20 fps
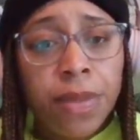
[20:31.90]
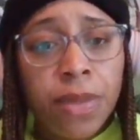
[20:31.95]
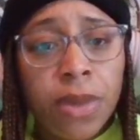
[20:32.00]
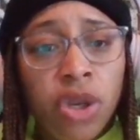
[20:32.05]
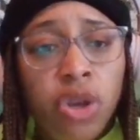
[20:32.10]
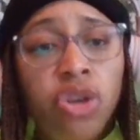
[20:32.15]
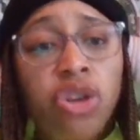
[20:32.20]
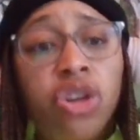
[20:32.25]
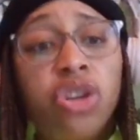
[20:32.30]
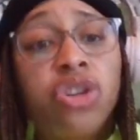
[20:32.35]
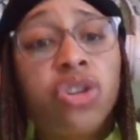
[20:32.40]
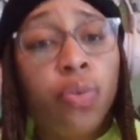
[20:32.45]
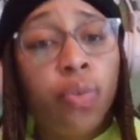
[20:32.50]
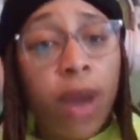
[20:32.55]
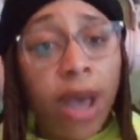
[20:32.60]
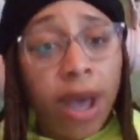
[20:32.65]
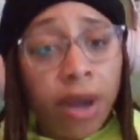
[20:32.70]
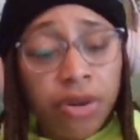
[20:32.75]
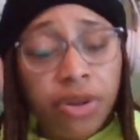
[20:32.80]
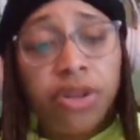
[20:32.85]
You should
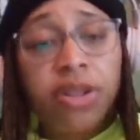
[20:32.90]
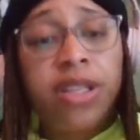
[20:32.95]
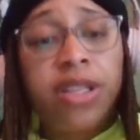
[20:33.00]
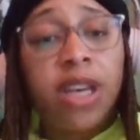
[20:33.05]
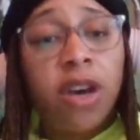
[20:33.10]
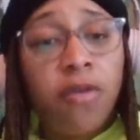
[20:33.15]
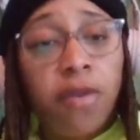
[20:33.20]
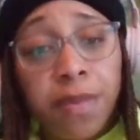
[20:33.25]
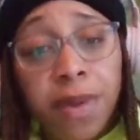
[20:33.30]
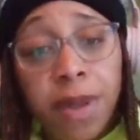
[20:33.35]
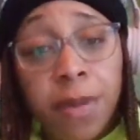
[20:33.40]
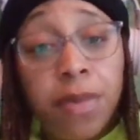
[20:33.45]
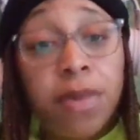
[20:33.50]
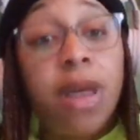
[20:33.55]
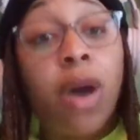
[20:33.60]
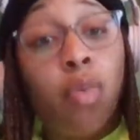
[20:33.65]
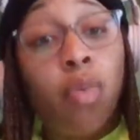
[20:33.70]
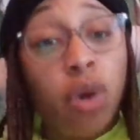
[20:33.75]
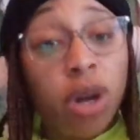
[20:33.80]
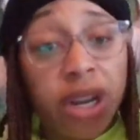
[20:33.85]
surround yourself with people
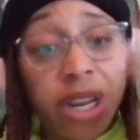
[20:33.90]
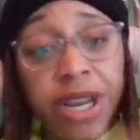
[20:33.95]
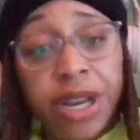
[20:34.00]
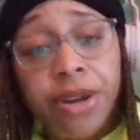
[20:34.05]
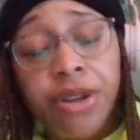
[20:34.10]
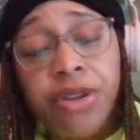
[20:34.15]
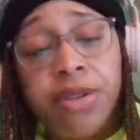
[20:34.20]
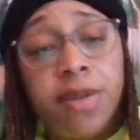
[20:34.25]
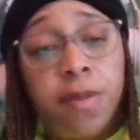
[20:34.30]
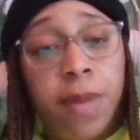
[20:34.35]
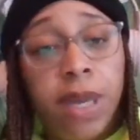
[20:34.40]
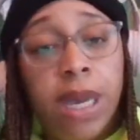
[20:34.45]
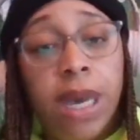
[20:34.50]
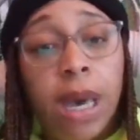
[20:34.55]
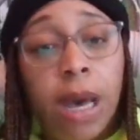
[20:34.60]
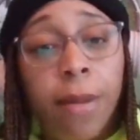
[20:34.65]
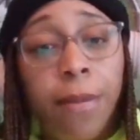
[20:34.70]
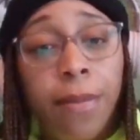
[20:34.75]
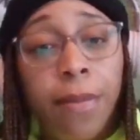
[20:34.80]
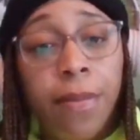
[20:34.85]
that want to hear you speak
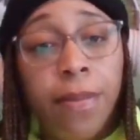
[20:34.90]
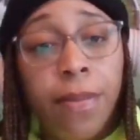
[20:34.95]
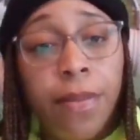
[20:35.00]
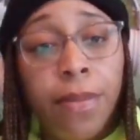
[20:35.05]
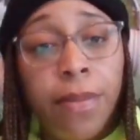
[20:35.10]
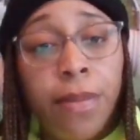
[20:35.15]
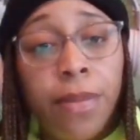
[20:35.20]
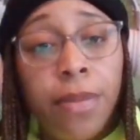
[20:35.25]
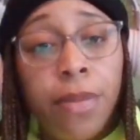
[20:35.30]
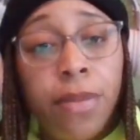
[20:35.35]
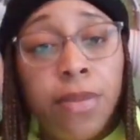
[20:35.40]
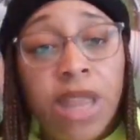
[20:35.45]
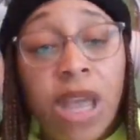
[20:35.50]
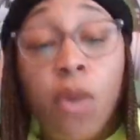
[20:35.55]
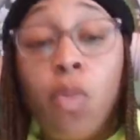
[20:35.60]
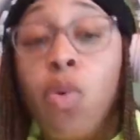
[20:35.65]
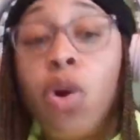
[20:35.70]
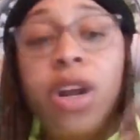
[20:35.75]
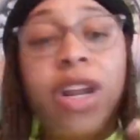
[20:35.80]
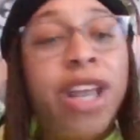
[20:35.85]
up,
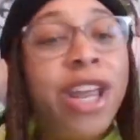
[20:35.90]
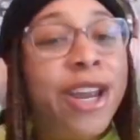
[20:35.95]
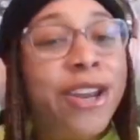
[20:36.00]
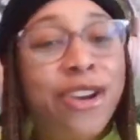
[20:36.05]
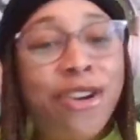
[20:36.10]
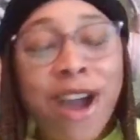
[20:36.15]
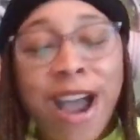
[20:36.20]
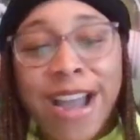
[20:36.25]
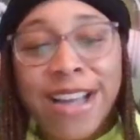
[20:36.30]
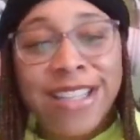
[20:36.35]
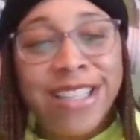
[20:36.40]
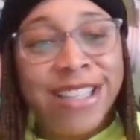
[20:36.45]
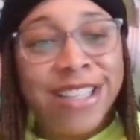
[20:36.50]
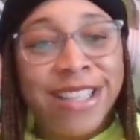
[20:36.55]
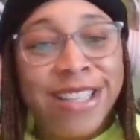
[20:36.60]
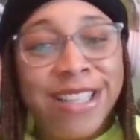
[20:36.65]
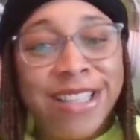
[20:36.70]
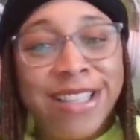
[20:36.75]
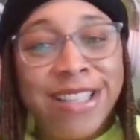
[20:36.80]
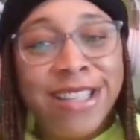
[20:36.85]
that want to hear your
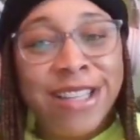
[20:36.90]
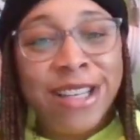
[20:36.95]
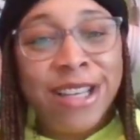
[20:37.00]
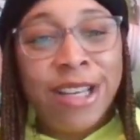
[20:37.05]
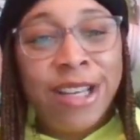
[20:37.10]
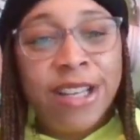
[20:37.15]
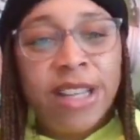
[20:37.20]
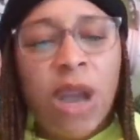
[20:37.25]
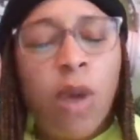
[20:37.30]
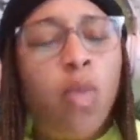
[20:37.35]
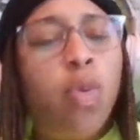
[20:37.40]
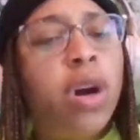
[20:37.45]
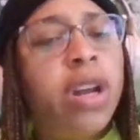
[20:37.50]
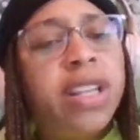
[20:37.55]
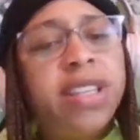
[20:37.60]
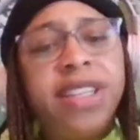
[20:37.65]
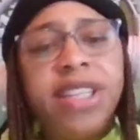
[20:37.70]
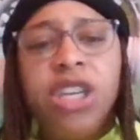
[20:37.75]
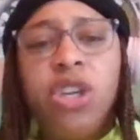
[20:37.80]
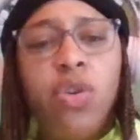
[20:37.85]
ideas, that want to
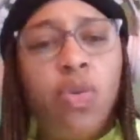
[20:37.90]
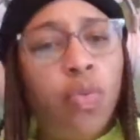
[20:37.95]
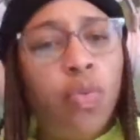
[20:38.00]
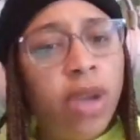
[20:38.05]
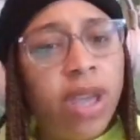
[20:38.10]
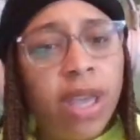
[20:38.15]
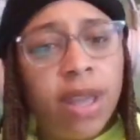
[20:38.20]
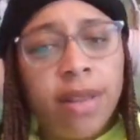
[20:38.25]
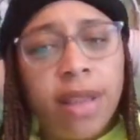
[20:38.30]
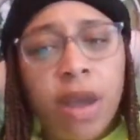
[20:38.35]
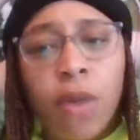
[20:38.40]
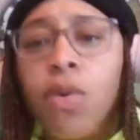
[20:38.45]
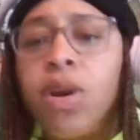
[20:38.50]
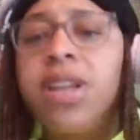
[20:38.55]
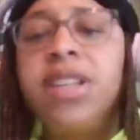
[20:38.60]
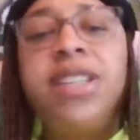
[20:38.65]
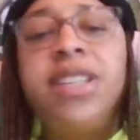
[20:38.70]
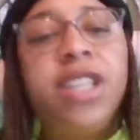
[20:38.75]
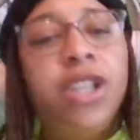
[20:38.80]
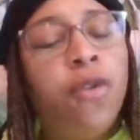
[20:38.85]
see you win, that want
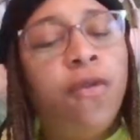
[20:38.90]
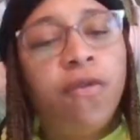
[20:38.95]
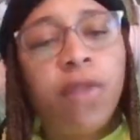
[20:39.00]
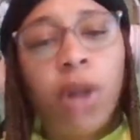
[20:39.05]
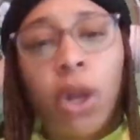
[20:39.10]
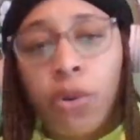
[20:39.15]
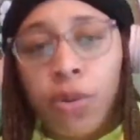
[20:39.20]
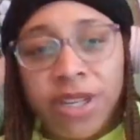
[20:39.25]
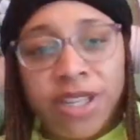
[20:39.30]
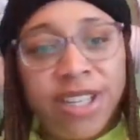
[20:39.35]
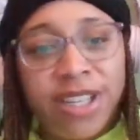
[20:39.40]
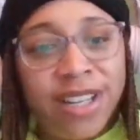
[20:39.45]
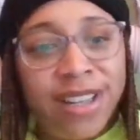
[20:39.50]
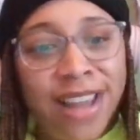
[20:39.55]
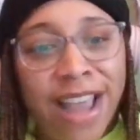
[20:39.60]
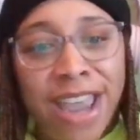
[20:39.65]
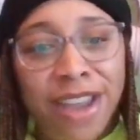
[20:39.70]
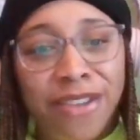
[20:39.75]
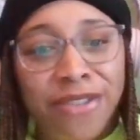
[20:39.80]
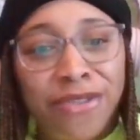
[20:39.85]
to see you flourish in
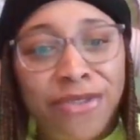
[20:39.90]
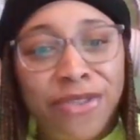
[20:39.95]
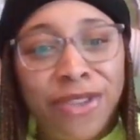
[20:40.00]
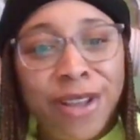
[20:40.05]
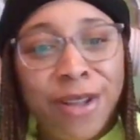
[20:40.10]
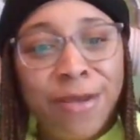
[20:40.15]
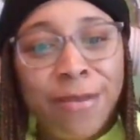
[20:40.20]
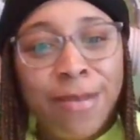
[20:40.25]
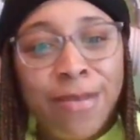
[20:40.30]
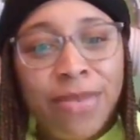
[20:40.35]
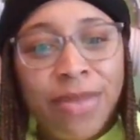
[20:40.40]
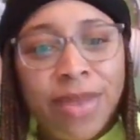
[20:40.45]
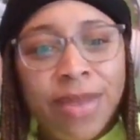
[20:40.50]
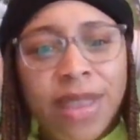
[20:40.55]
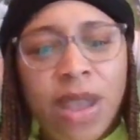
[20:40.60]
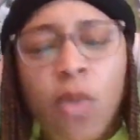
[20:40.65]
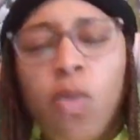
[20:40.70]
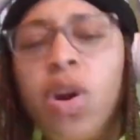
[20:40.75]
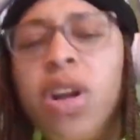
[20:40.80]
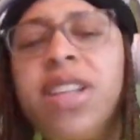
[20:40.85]
life,
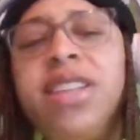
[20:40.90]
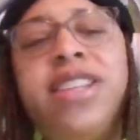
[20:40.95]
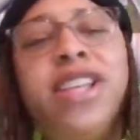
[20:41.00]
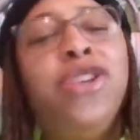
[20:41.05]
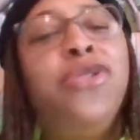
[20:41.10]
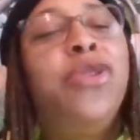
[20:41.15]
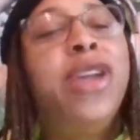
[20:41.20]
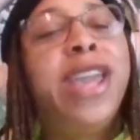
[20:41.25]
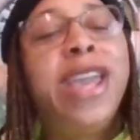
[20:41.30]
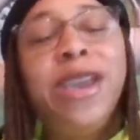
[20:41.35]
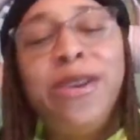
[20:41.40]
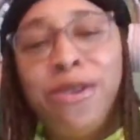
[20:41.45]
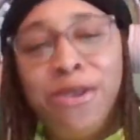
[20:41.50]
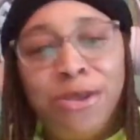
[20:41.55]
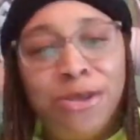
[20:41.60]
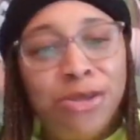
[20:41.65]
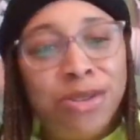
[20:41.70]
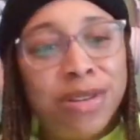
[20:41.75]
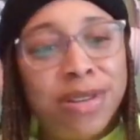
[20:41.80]
that want to see you healed.